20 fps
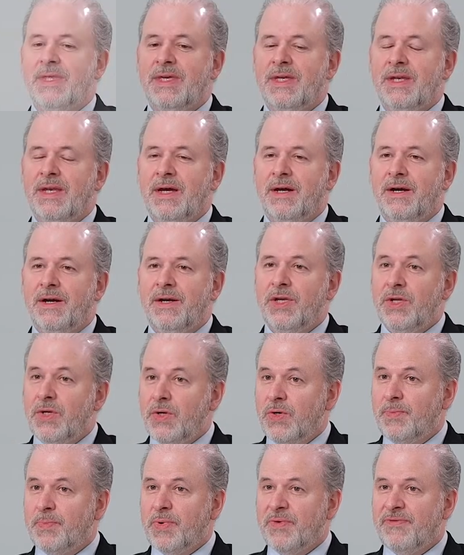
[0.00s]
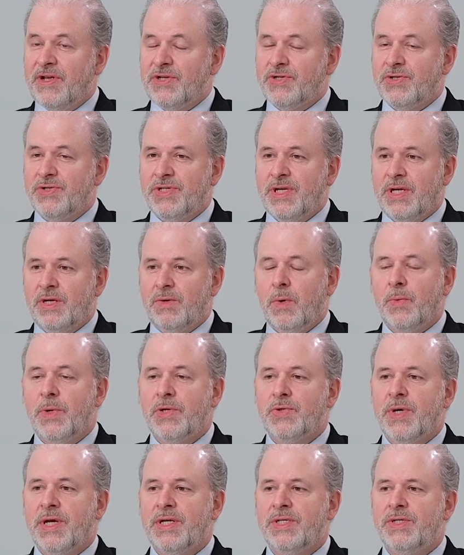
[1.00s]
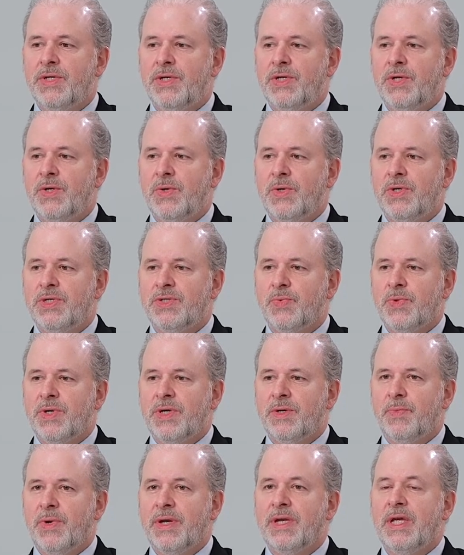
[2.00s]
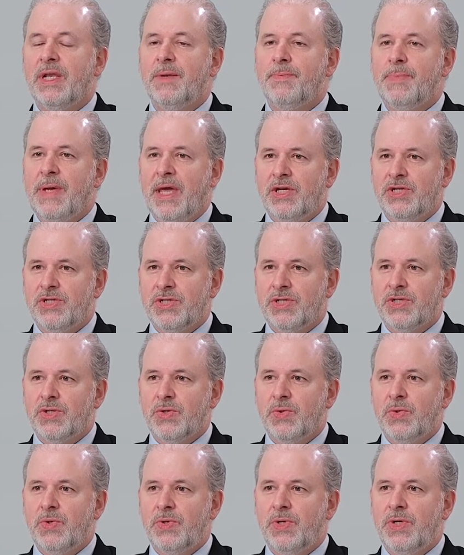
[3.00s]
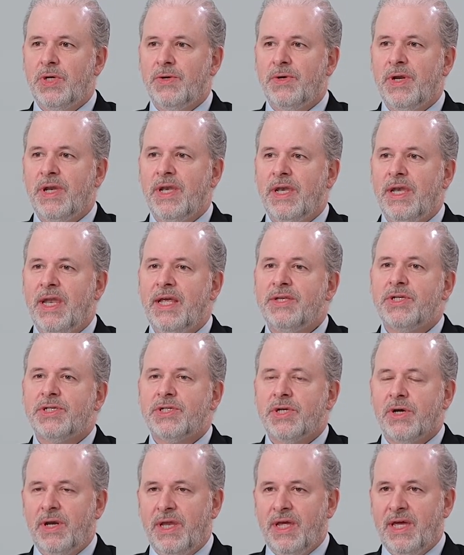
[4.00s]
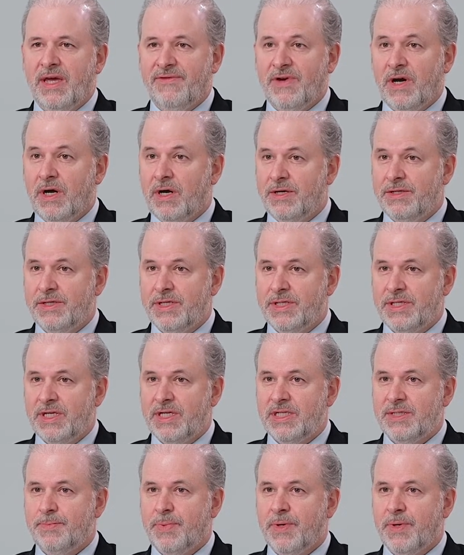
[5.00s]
In our new prevention center, what we're trying to do is we're bringing in patients who don't necessarily have heart disease,